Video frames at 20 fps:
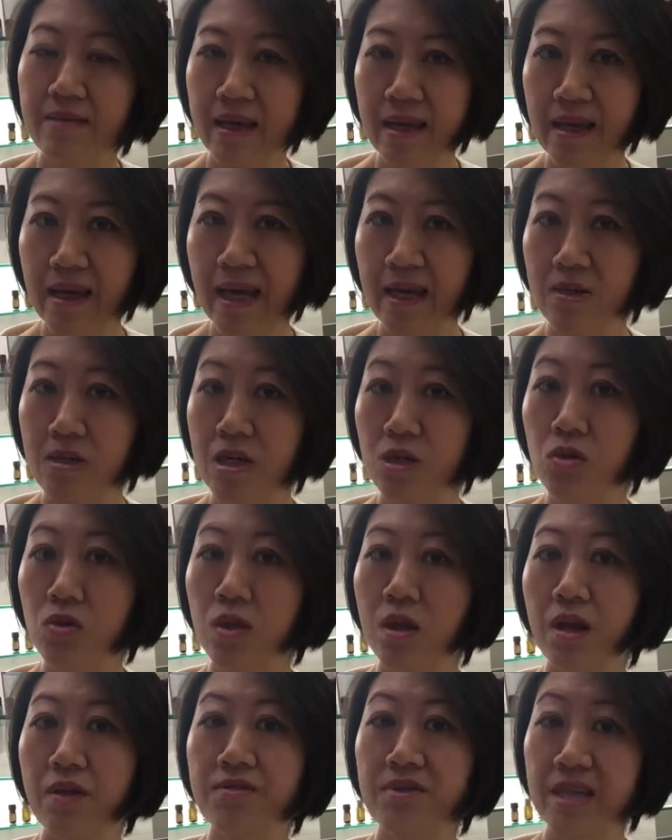They actually do a
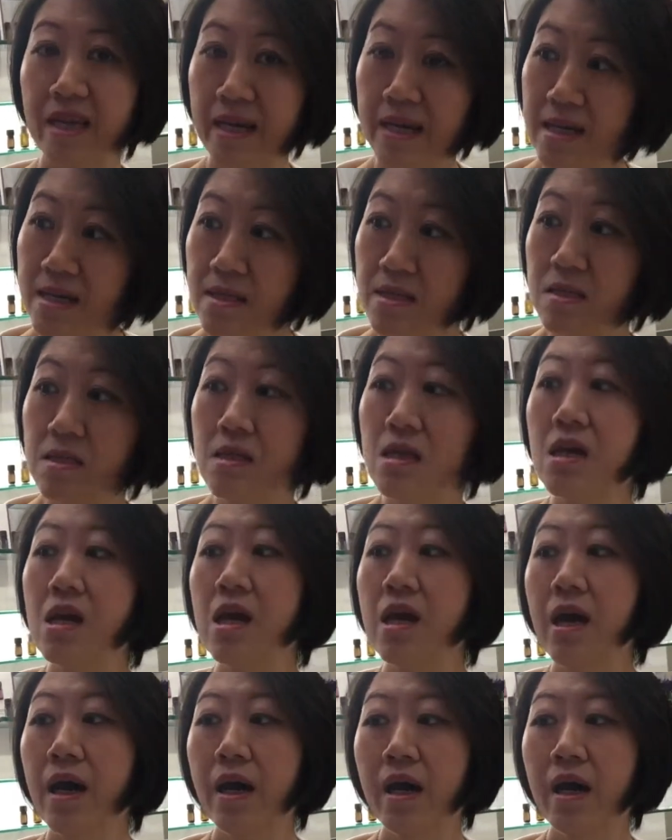lot of tests, yeah.